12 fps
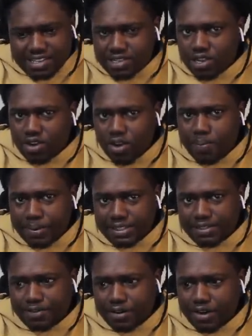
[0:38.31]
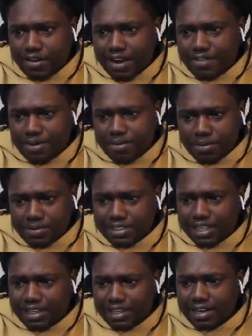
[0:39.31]
a song called Petit Frère, right? If I'm not
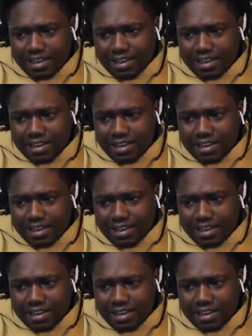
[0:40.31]
mistaken.